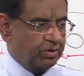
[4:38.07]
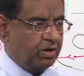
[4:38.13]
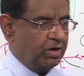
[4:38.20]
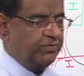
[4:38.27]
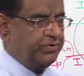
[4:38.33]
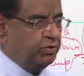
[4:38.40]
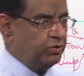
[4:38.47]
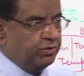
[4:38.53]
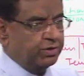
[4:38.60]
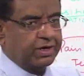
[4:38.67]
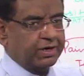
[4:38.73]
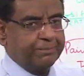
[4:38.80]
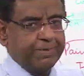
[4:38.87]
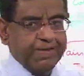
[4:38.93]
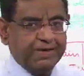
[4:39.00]
all of you
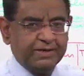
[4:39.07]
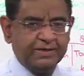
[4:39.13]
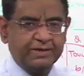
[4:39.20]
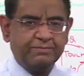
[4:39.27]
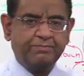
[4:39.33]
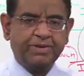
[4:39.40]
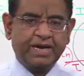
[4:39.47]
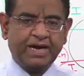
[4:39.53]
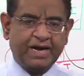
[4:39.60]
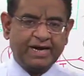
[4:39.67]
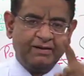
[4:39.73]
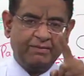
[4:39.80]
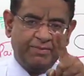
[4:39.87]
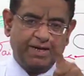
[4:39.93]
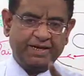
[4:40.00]
repeat
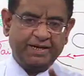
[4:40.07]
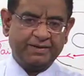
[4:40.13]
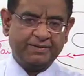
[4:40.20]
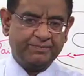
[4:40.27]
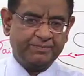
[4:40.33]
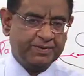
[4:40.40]
behind me.